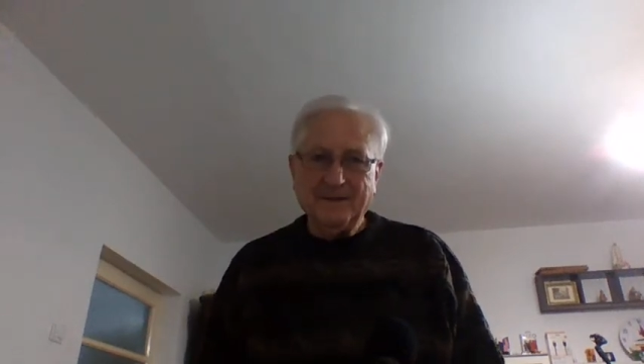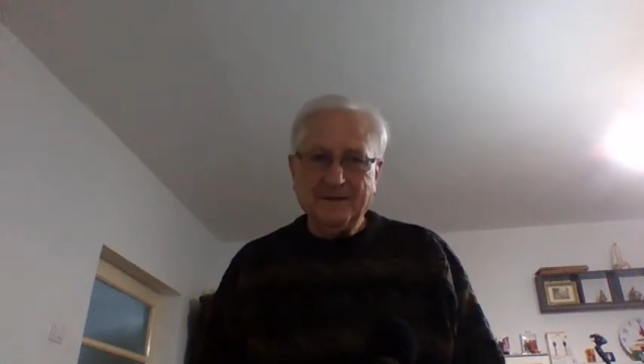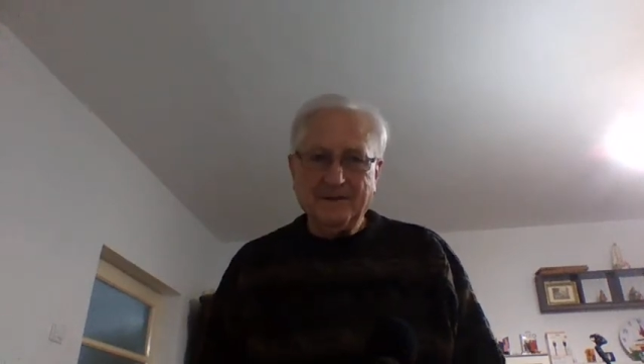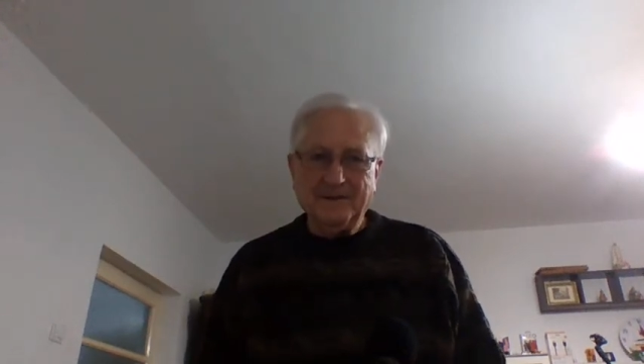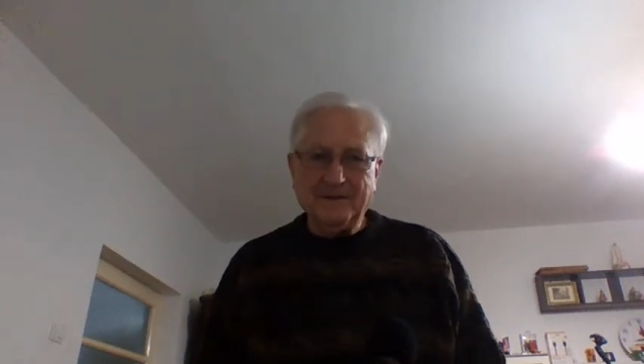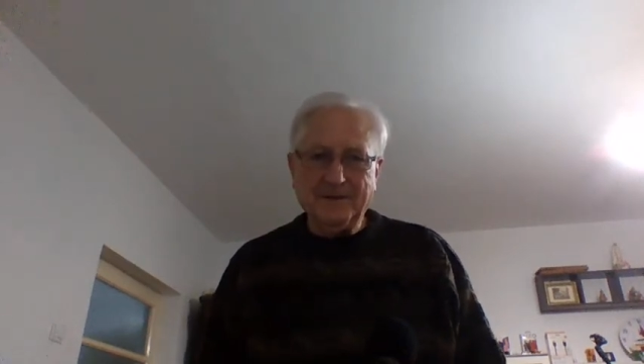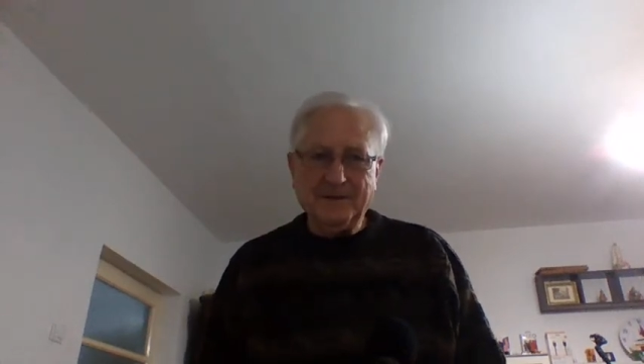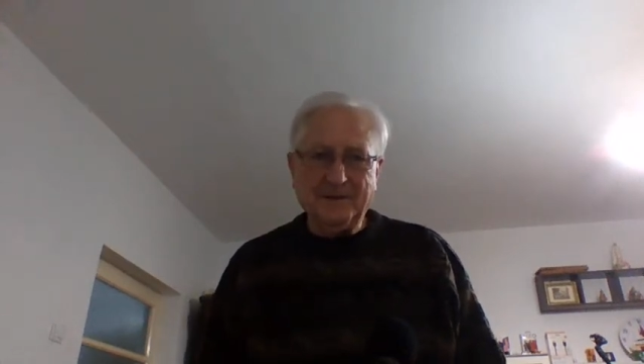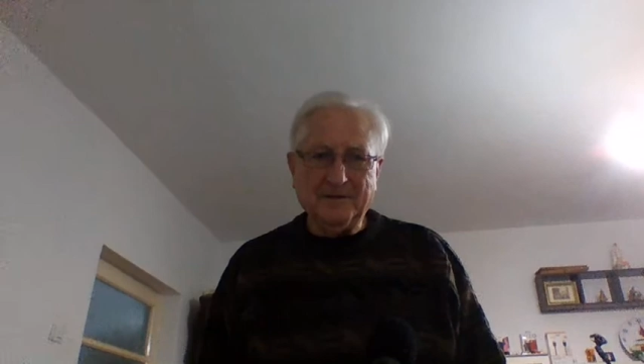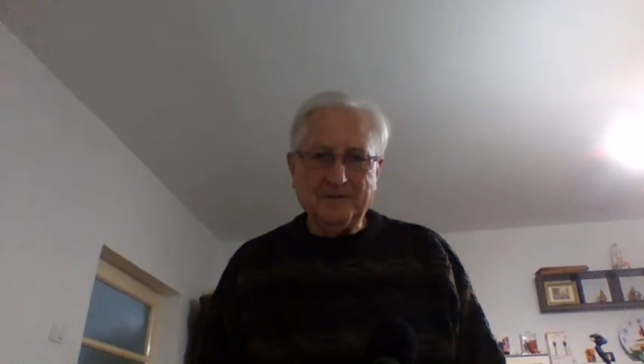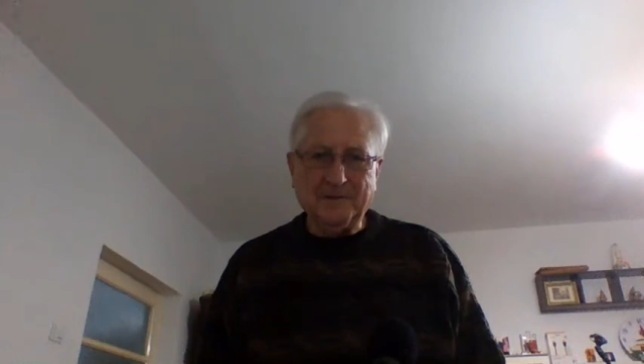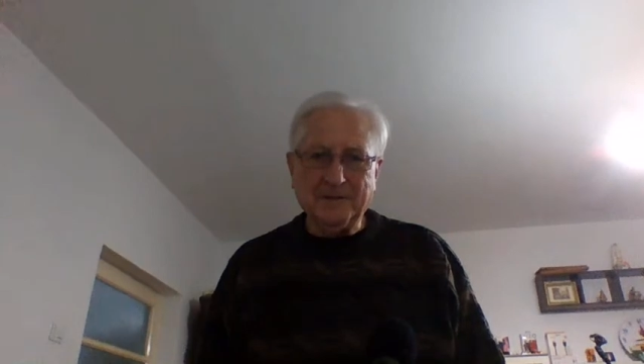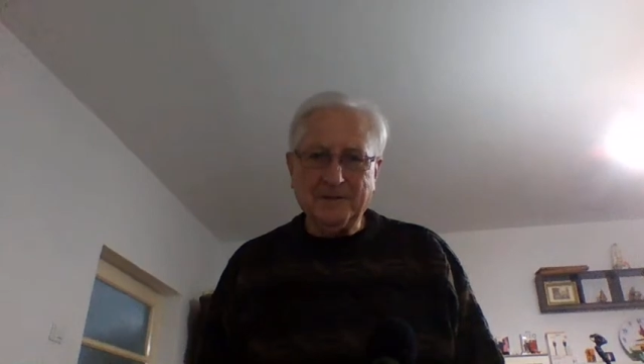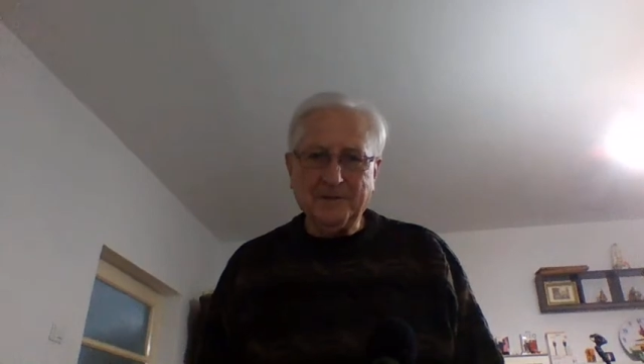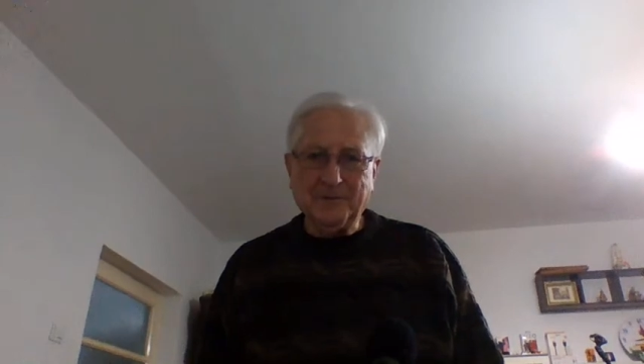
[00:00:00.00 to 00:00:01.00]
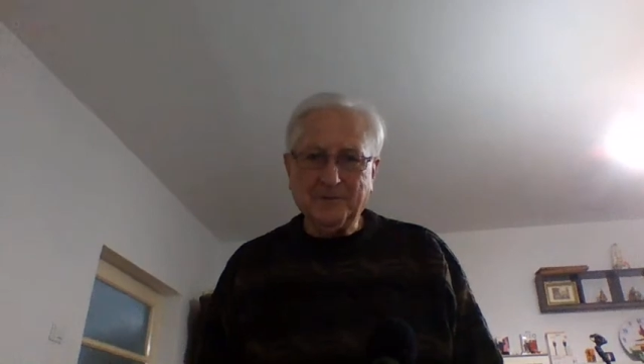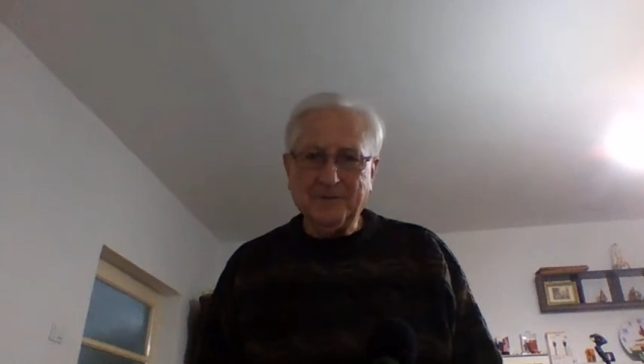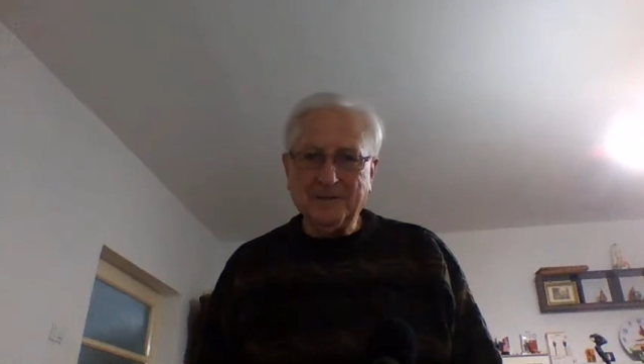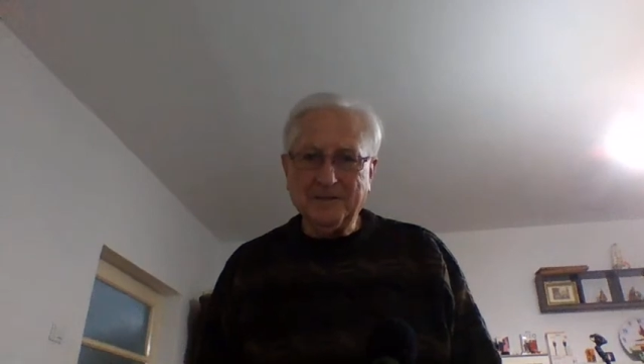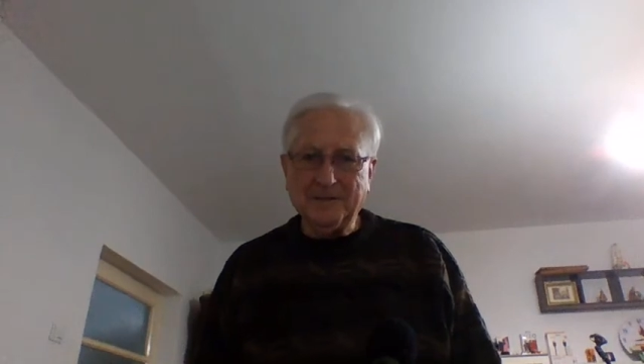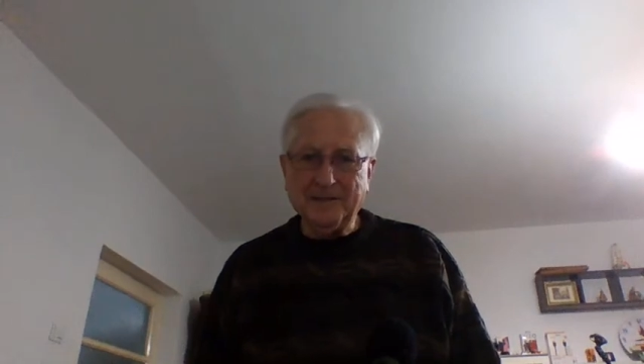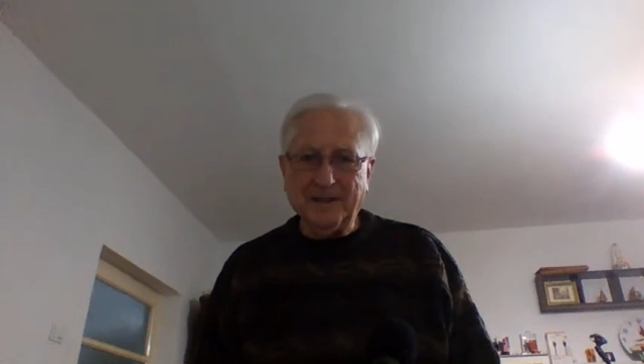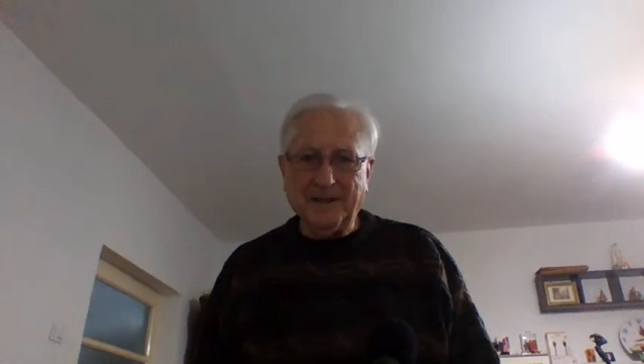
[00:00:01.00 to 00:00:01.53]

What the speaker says: early on cut trees that